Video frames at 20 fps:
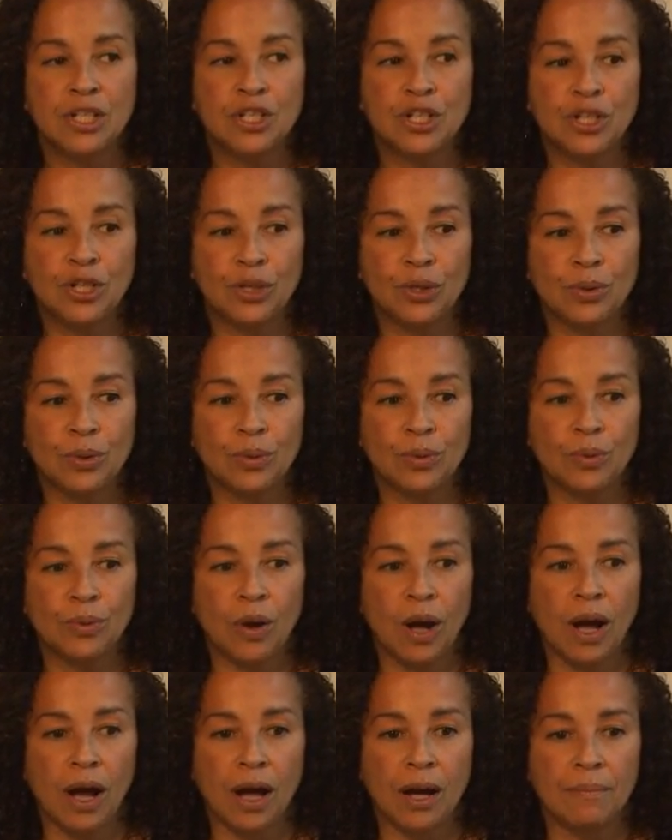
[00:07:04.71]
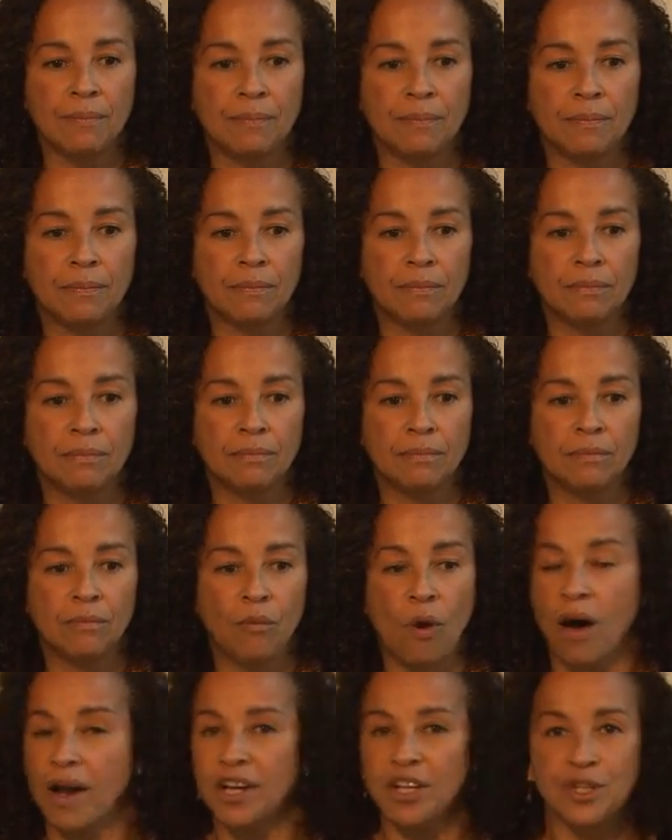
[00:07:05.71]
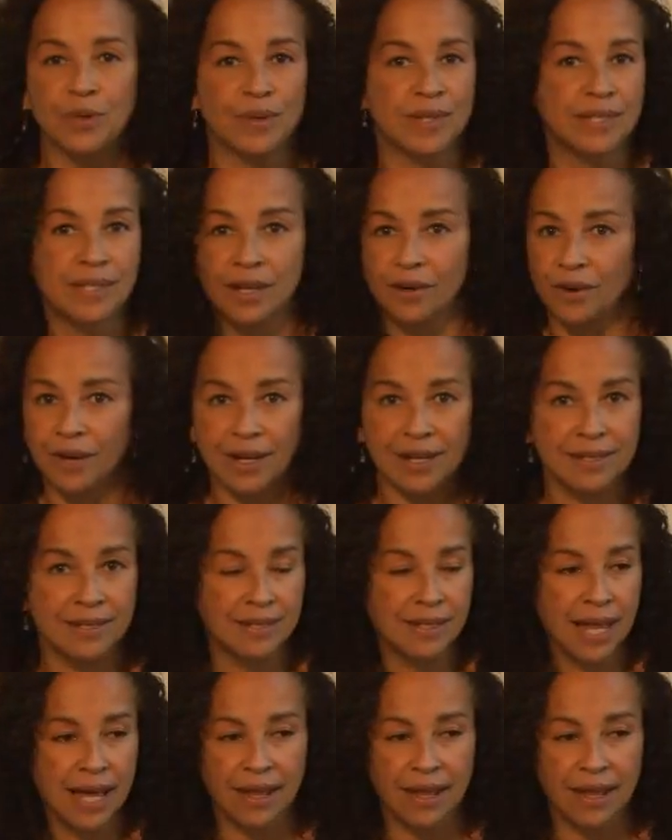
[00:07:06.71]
to want to do a series.